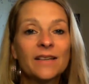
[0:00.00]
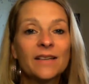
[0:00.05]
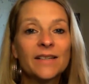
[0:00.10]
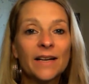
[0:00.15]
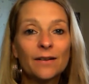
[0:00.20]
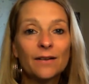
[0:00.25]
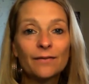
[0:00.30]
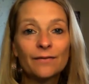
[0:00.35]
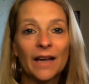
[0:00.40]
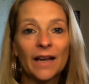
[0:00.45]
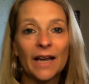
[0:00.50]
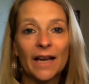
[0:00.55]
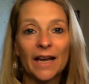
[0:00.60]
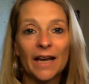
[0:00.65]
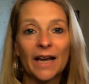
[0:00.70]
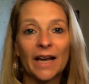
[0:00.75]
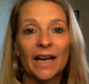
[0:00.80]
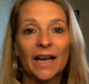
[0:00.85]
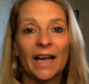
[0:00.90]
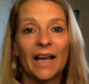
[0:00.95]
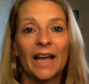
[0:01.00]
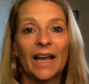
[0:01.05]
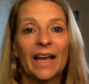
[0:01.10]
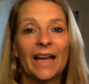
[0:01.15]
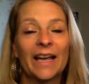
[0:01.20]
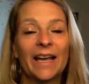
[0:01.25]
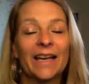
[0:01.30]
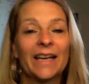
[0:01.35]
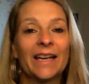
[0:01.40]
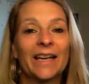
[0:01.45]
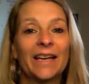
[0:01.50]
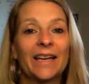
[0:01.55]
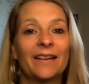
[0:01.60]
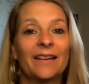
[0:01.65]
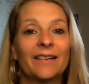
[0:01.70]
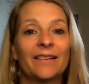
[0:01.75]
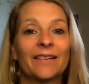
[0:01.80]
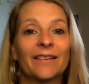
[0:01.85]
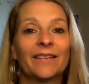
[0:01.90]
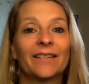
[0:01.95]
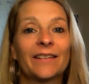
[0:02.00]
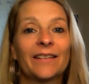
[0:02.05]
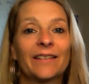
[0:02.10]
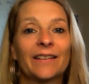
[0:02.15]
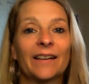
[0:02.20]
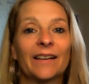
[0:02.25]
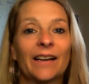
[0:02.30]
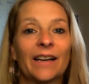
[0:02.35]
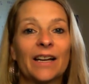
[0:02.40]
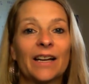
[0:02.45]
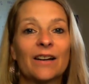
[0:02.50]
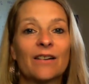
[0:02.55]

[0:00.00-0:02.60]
self-care is,